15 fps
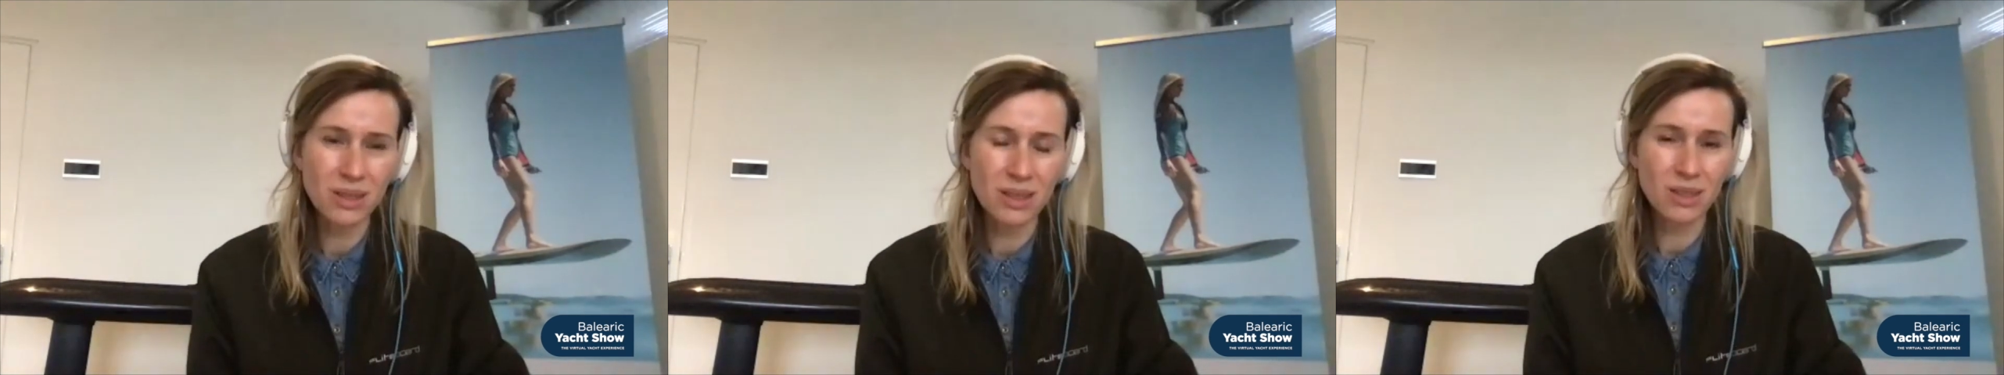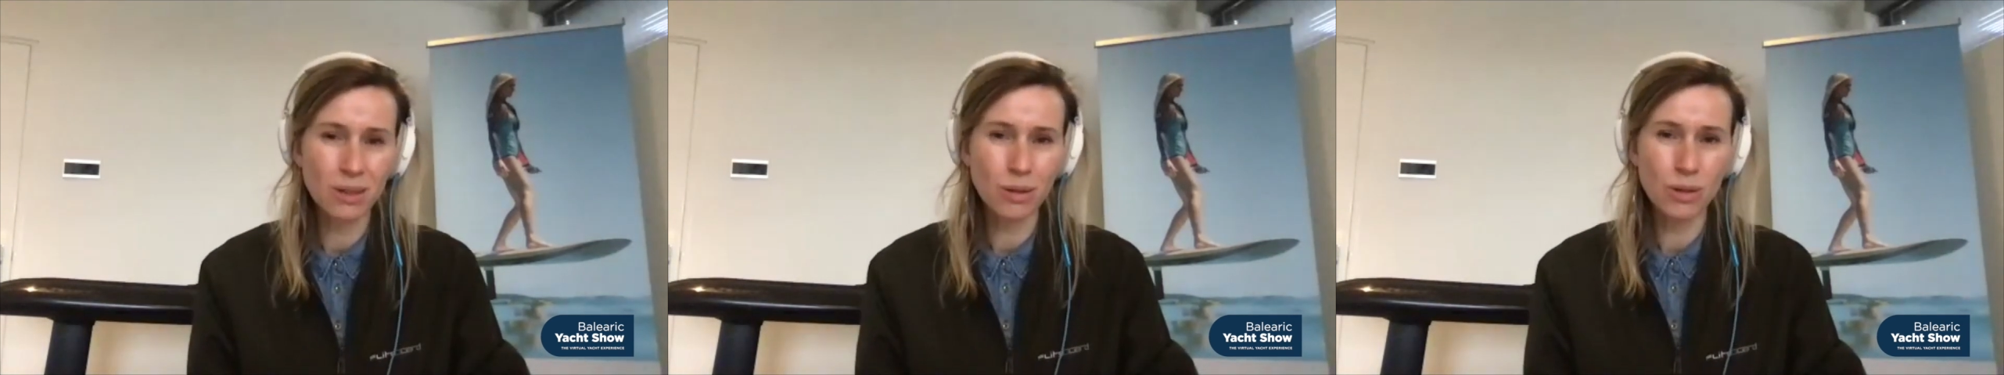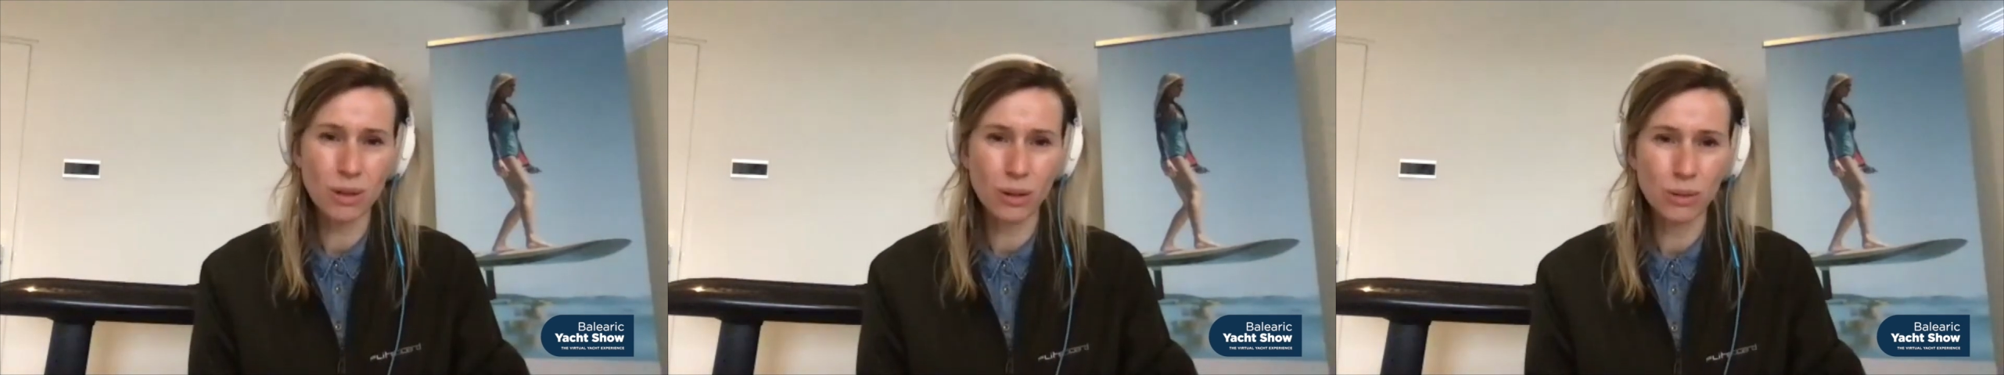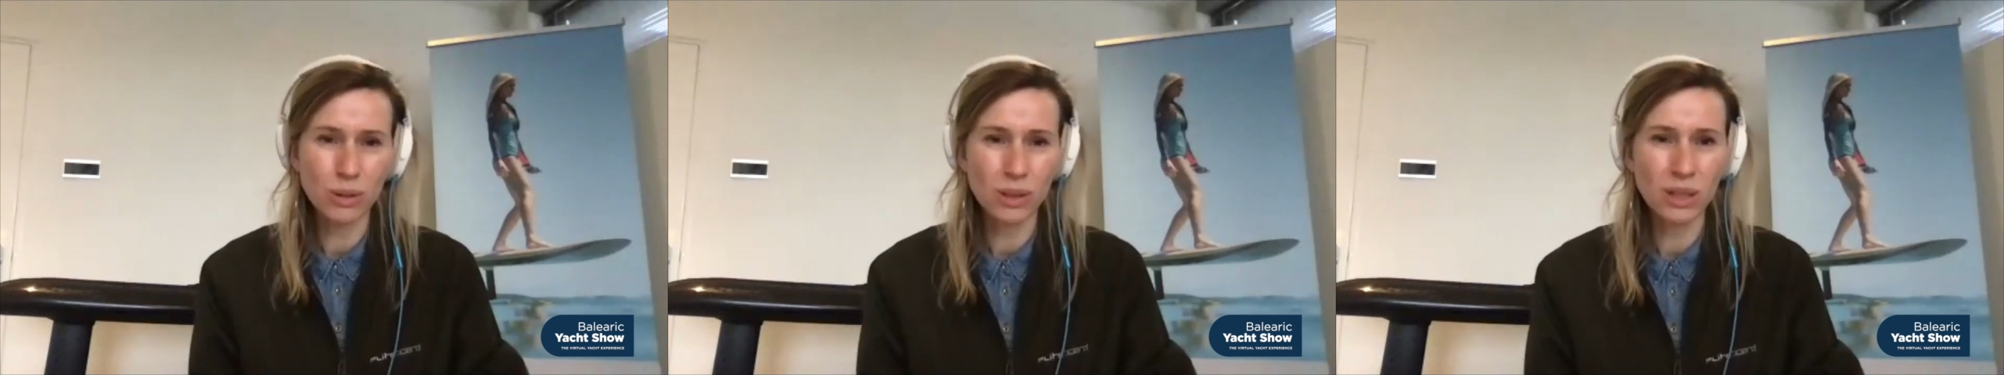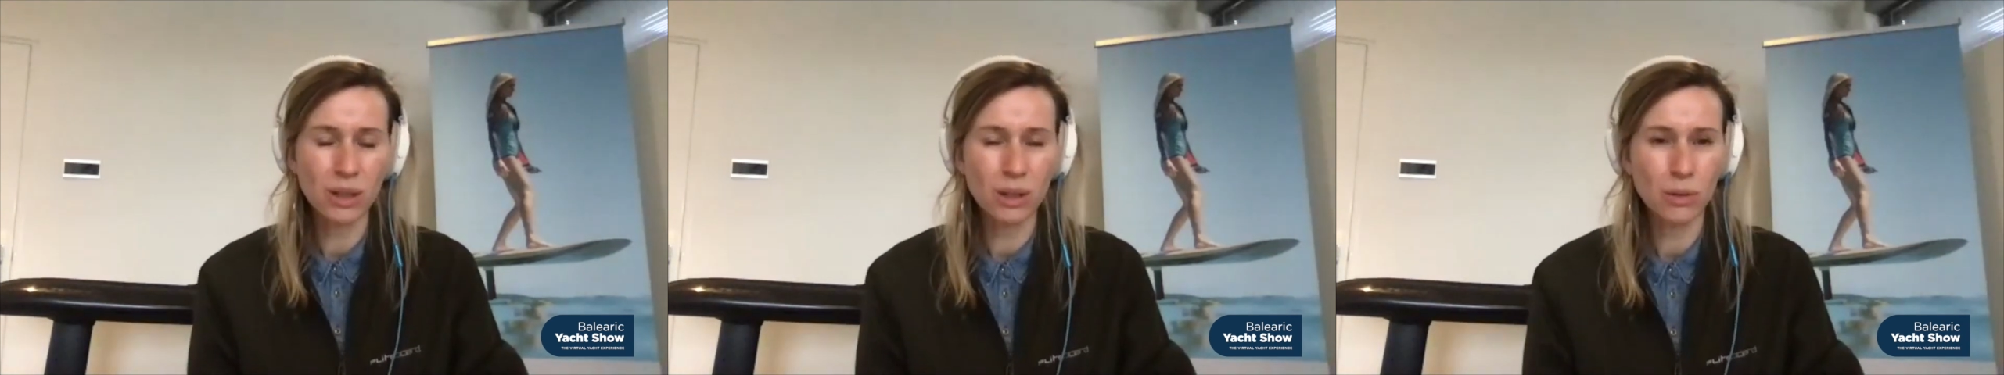It's also
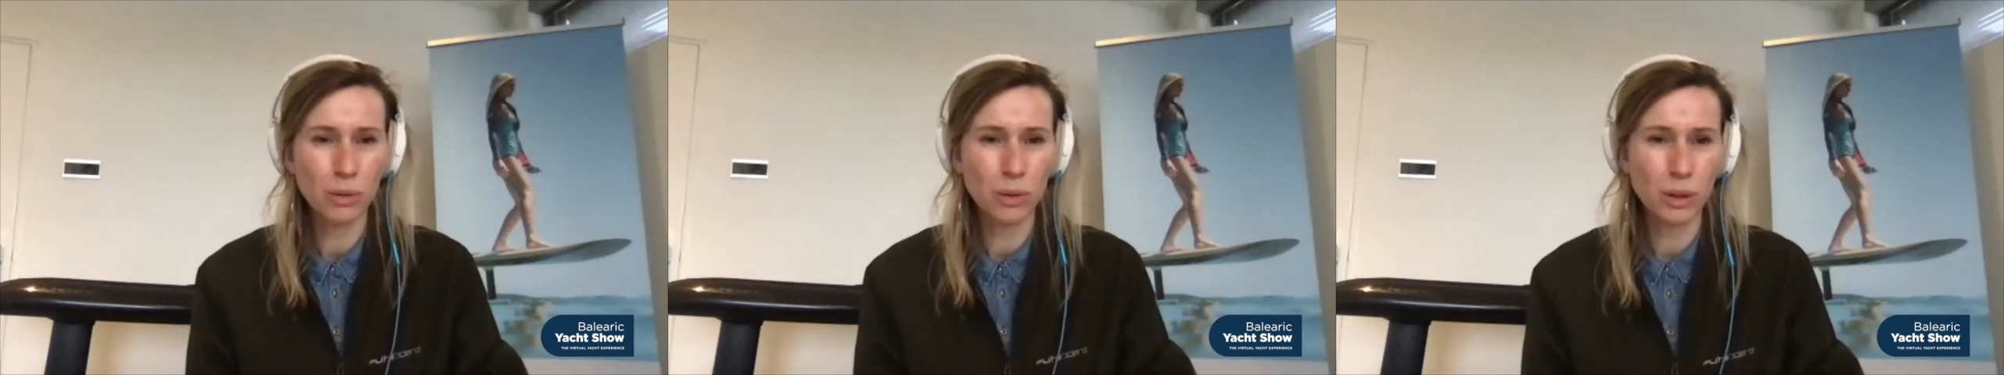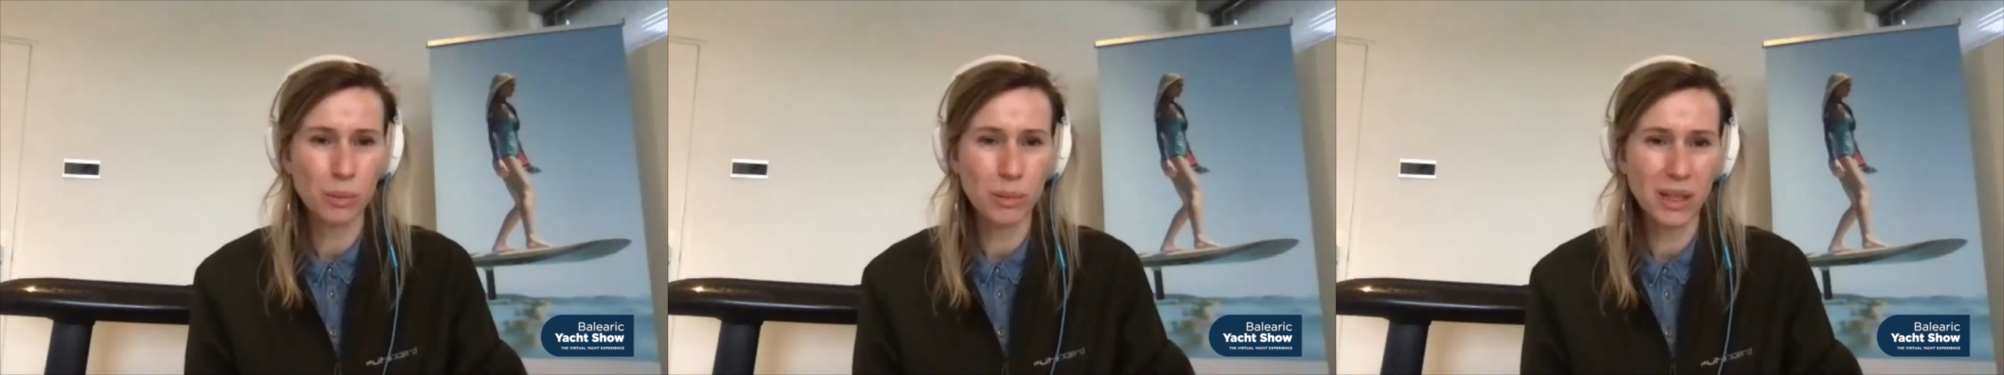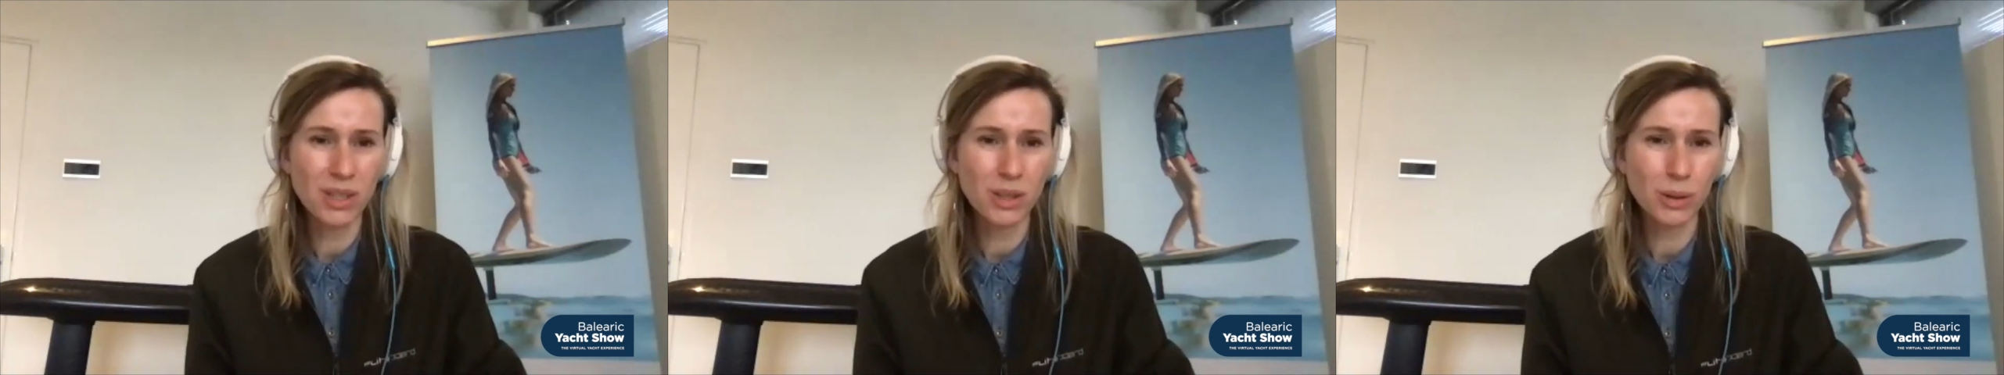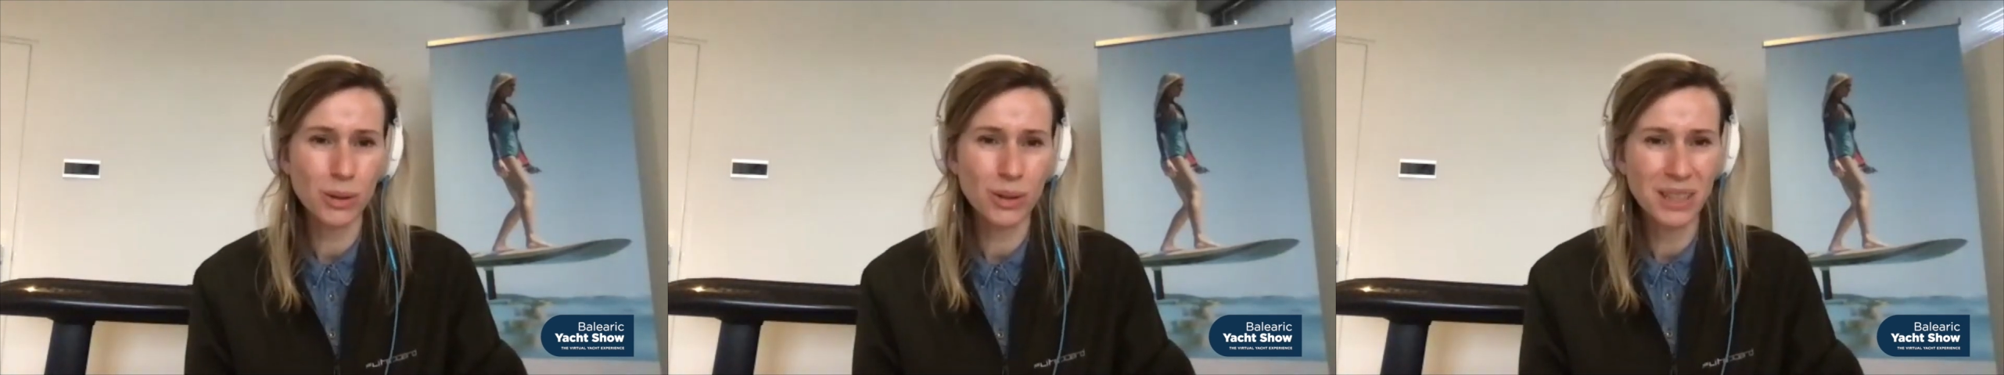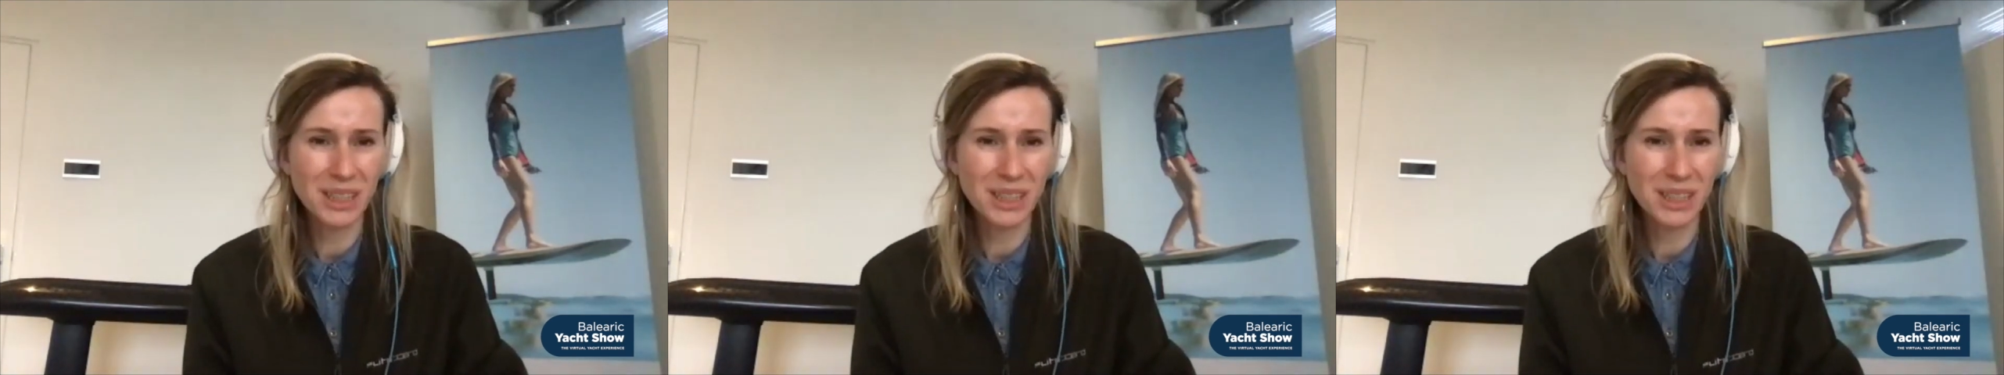really good for your mental